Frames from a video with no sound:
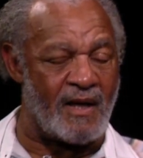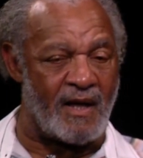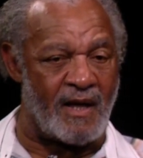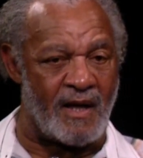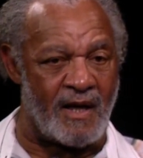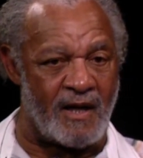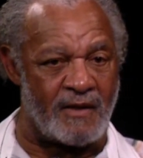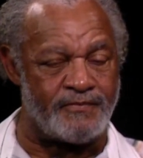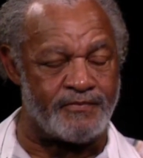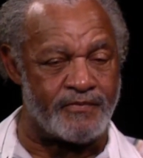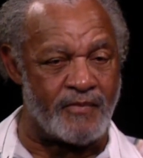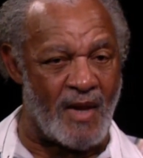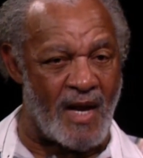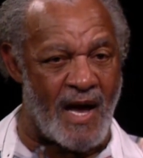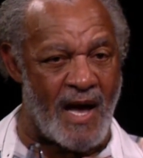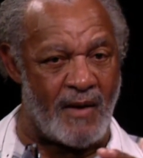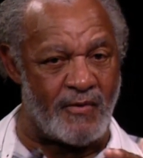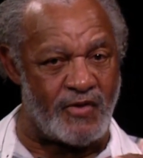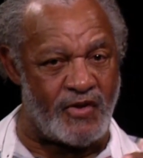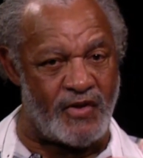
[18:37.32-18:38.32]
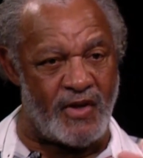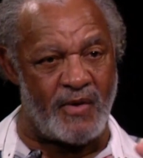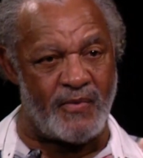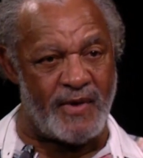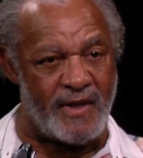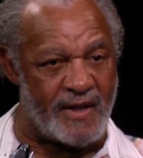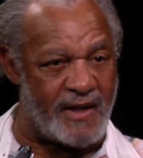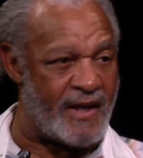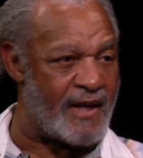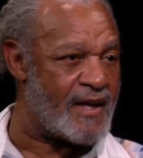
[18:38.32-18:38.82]
I mean? Uh, I was there
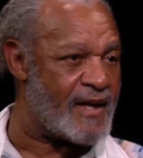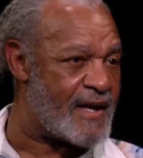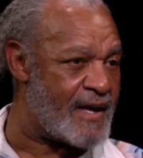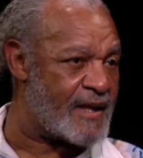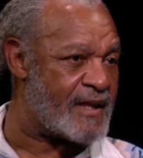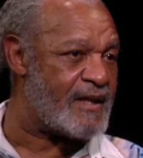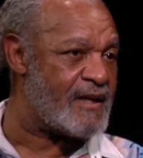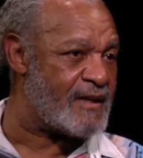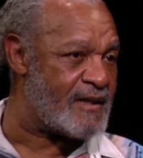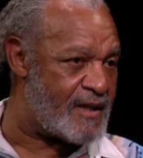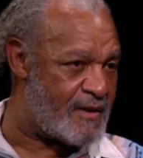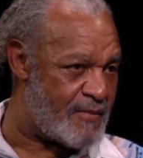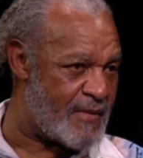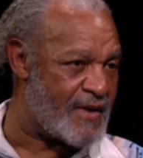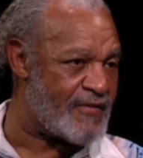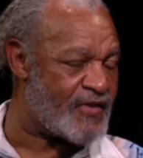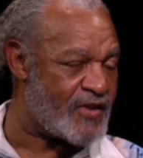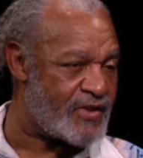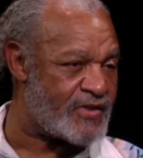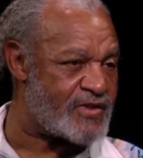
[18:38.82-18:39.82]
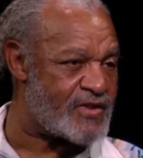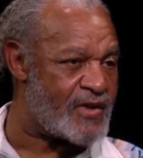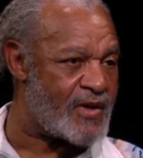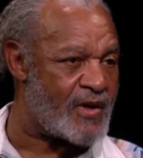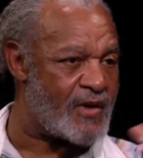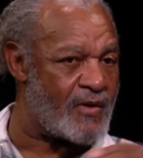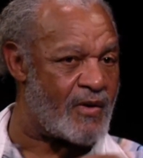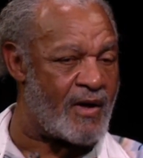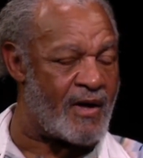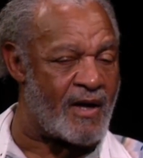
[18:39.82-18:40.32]
when King got killed in Memphis. You
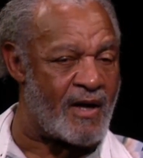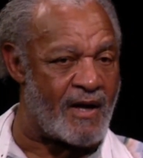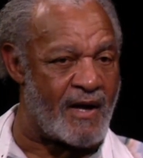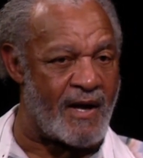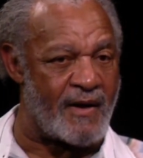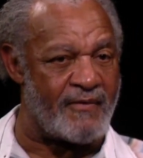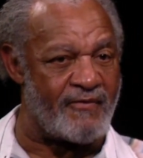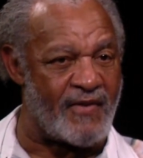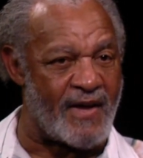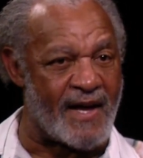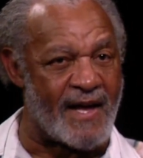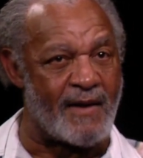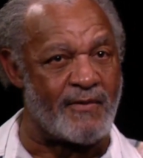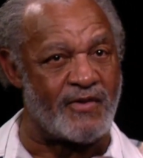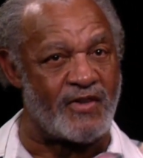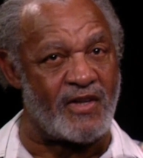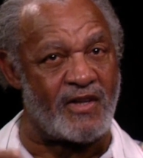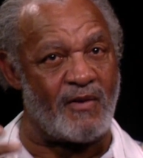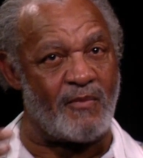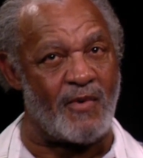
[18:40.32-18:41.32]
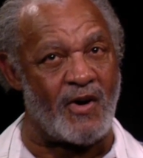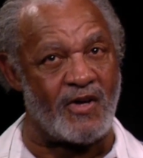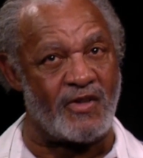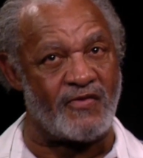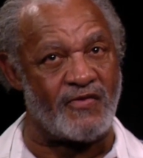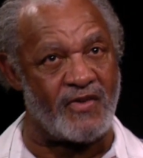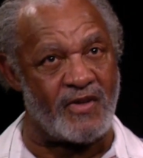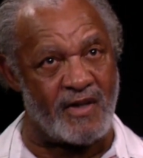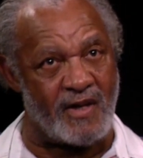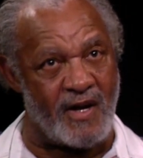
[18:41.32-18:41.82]
know, uh, in fact, I was in the march
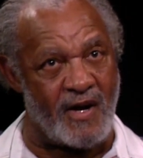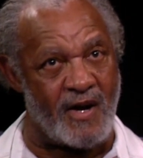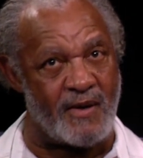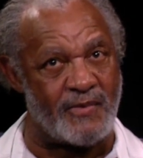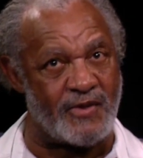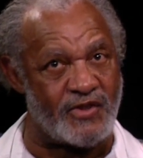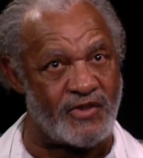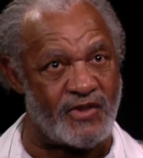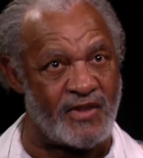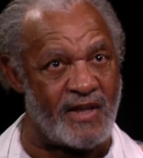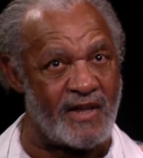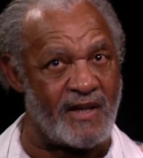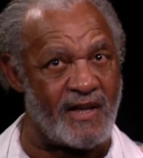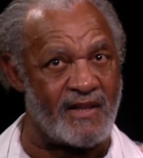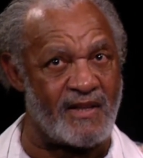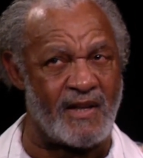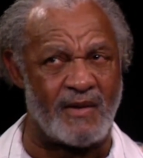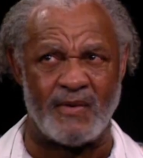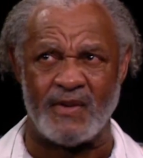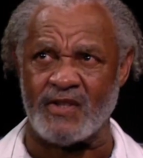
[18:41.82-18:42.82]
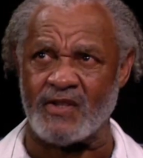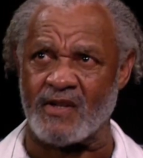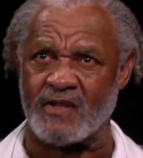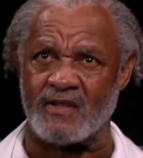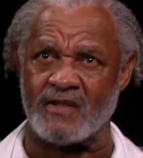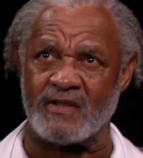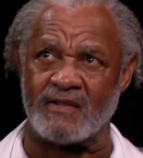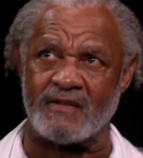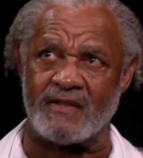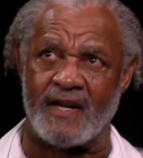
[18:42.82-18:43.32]
for the garbage thing. I think we took
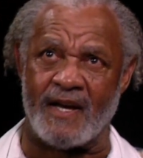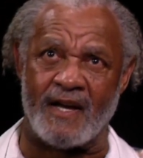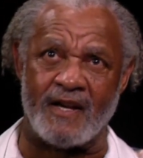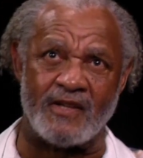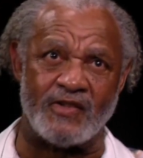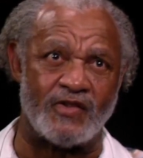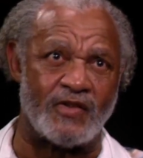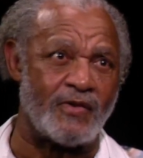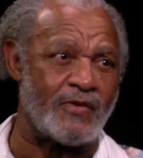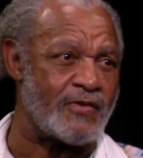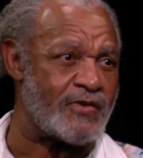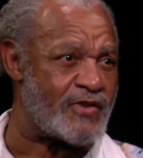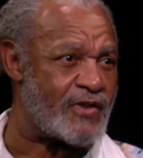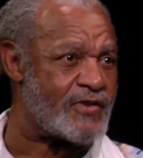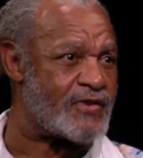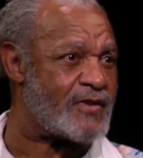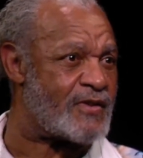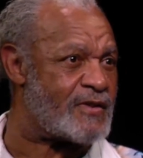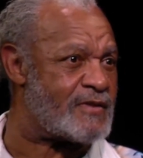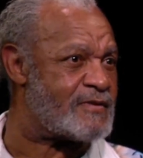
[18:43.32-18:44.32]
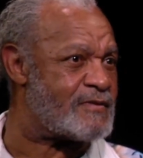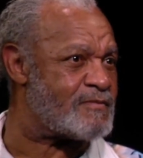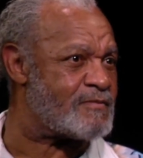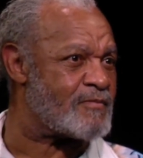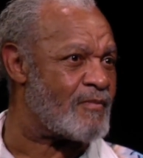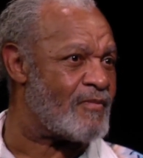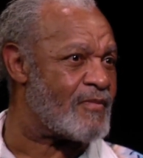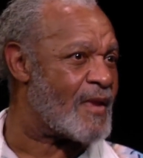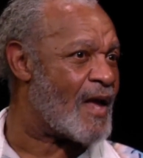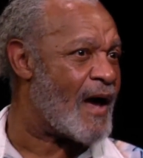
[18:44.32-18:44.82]
the day out of school. See, I wasn't born
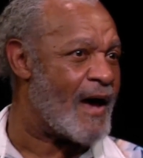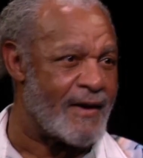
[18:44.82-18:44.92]
yet. So.